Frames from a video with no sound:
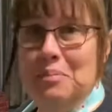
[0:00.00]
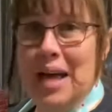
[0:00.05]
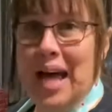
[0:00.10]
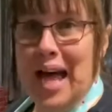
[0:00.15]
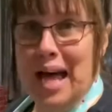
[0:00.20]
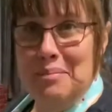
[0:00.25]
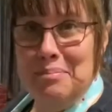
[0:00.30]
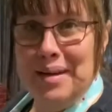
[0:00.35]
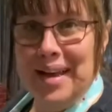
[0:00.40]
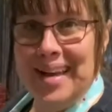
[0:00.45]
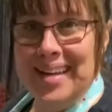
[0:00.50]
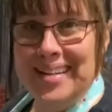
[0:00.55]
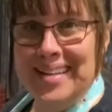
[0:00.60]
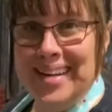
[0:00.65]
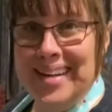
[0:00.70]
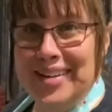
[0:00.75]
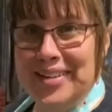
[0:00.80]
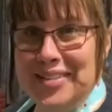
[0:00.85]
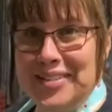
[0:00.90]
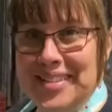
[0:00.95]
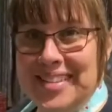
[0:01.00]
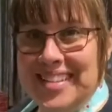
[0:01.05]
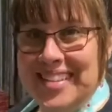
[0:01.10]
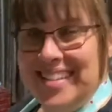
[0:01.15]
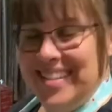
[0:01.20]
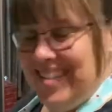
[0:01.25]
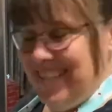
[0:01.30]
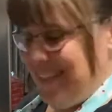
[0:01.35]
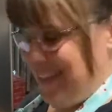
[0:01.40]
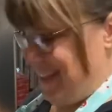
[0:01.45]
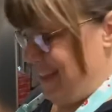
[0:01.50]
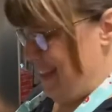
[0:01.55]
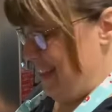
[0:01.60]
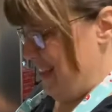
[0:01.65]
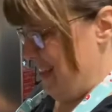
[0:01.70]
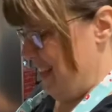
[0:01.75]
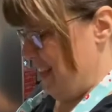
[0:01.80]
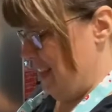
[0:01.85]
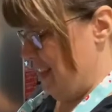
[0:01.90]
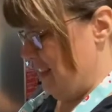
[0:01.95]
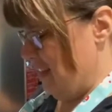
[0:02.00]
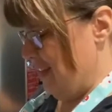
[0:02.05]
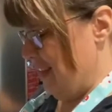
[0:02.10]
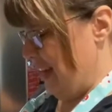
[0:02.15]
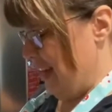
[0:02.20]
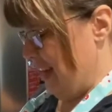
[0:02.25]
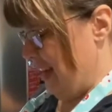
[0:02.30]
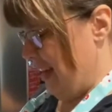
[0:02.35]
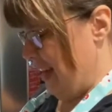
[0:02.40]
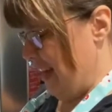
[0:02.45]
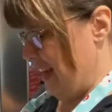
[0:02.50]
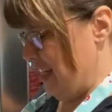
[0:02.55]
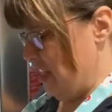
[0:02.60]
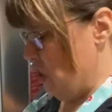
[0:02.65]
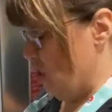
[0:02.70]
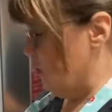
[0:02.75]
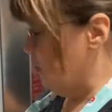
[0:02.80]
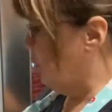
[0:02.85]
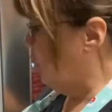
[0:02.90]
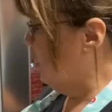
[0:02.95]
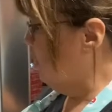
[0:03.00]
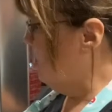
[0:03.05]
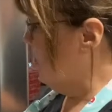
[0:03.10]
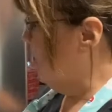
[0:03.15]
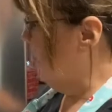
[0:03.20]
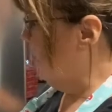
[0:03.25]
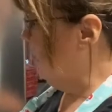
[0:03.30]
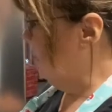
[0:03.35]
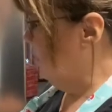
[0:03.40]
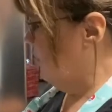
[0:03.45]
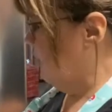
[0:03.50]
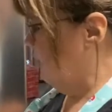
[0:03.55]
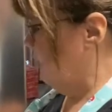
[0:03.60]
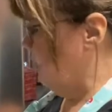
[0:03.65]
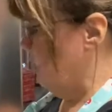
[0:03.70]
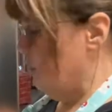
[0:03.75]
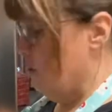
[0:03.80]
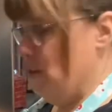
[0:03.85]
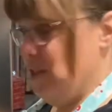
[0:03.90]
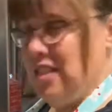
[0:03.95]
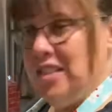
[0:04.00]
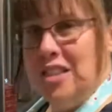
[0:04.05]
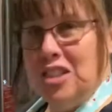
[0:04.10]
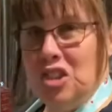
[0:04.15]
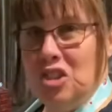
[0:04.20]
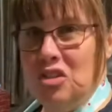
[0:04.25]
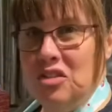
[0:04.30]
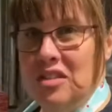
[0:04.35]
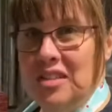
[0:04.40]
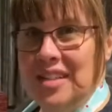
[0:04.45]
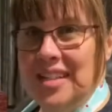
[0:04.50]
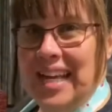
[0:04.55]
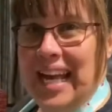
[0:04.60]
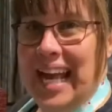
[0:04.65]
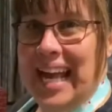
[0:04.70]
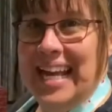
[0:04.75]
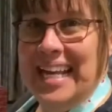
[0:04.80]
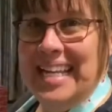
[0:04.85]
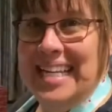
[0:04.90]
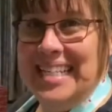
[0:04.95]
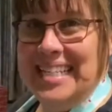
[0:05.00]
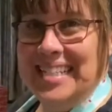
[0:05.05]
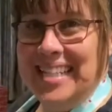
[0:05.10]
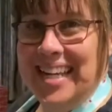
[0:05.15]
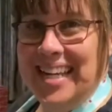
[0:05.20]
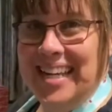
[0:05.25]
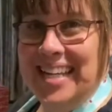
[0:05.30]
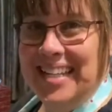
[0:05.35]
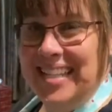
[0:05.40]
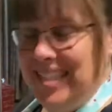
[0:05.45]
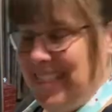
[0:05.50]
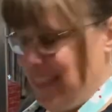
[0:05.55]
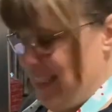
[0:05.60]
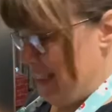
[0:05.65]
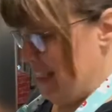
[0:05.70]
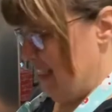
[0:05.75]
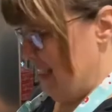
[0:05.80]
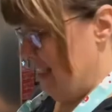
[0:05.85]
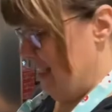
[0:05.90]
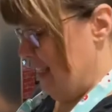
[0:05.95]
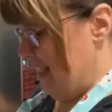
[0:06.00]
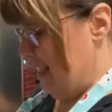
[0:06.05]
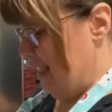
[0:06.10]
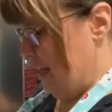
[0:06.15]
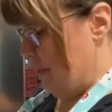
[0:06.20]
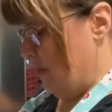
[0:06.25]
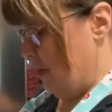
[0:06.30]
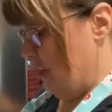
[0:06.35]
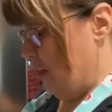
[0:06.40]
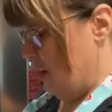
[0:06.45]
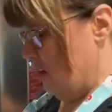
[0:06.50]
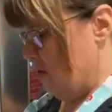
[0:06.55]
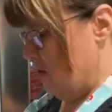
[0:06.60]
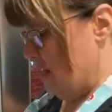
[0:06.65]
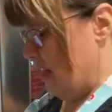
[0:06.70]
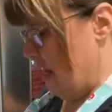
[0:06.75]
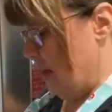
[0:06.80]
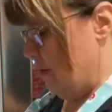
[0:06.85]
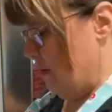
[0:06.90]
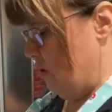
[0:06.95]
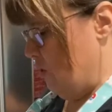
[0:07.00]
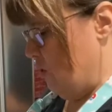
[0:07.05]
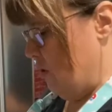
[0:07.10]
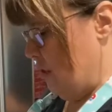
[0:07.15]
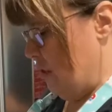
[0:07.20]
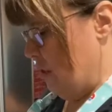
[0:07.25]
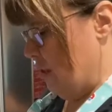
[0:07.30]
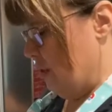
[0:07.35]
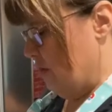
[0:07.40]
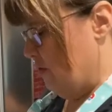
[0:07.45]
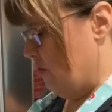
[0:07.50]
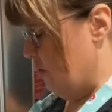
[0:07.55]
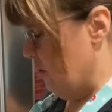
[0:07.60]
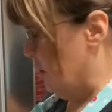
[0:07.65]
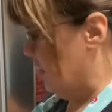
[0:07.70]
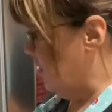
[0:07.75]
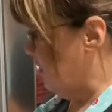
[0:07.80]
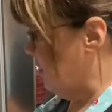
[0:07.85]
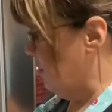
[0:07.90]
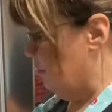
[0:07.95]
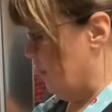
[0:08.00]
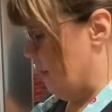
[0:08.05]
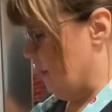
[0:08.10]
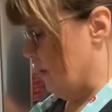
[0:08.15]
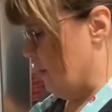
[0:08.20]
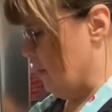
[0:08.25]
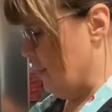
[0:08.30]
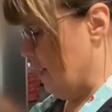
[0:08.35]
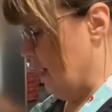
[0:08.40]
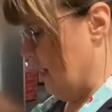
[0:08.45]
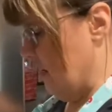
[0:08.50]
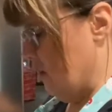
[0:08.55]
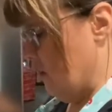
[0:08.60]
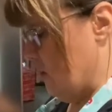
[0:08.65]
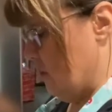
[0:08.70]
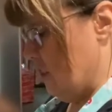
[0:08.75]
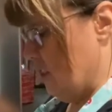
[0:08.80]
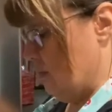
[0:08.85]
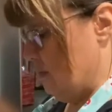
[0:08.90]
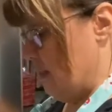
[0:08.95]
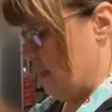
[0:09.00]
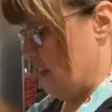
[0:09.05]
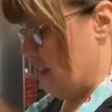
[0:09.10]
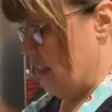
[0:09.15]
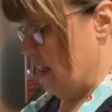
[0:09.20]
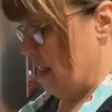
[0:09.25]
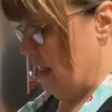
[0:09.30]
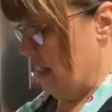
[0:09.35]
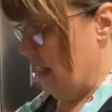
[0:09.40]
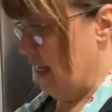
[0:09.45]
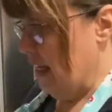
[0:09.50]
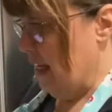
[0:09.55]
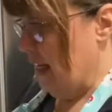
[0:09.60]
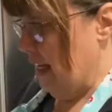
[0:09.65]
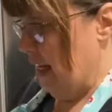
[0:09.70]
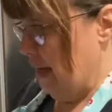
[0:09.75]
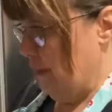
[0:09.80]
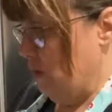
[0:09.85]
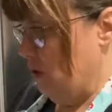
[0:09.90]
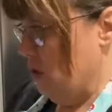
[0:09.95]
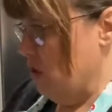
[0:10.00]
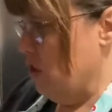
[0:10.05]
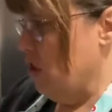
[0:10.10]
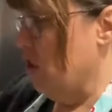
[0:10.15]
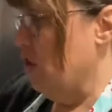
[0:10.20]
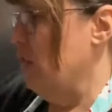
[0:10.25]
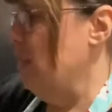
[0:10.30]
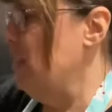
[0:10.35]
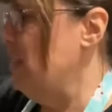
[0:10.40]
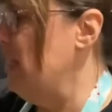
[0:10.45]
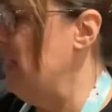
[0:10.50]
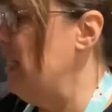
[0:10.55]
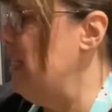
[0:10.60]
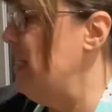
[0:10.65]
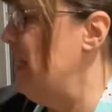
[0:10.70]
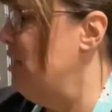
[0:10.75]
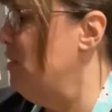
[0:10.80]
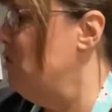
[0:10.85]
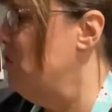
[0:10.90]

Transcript: iPad now so that I can just pull them up, put them on this little handy stand that my daughter's got me one year for my birthday or Christmas. And I'm going to turn this heat down